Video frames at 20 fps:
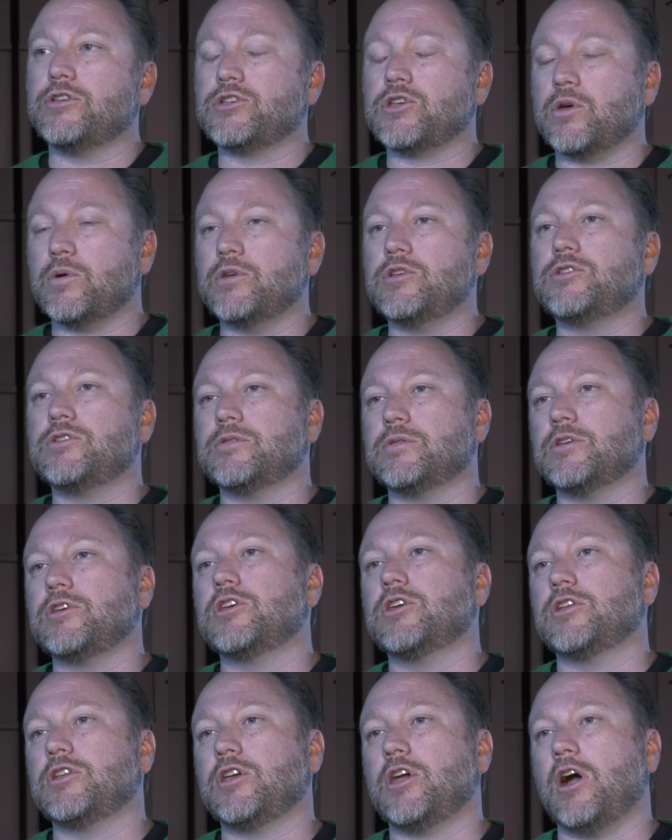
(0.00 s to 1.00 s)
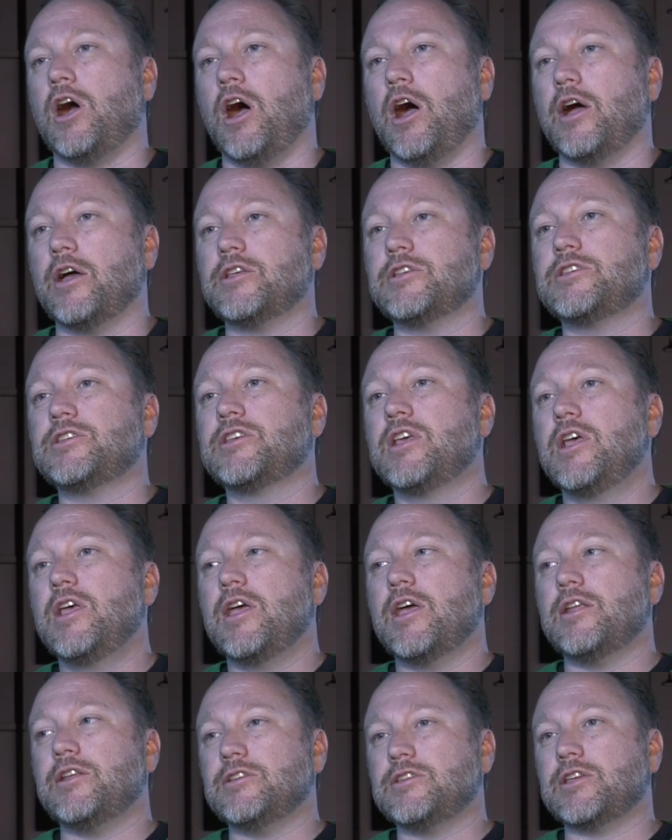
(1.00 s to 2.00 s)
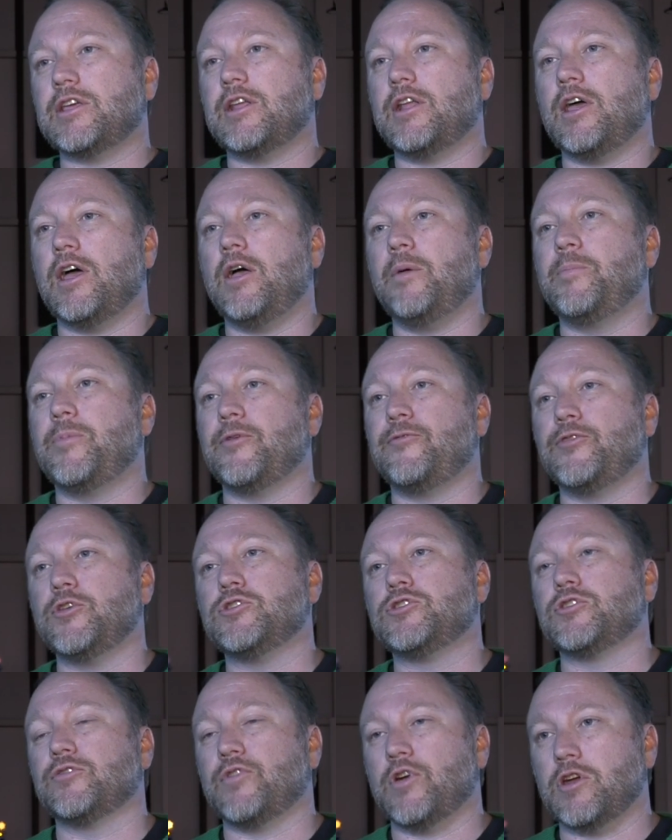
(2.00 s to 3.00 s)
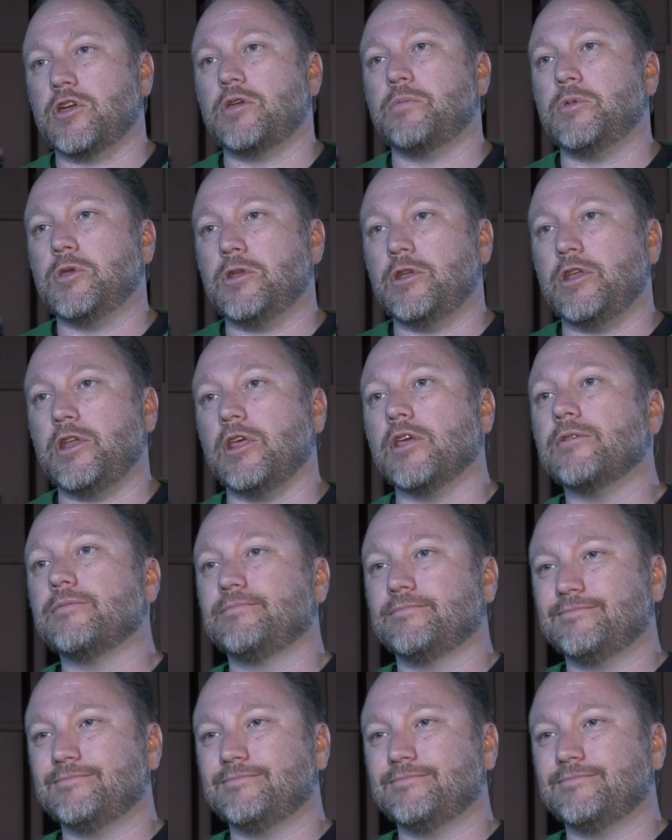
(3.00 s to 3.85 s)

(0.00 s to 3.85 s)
is going to a good cause and it's going to help the future of our community.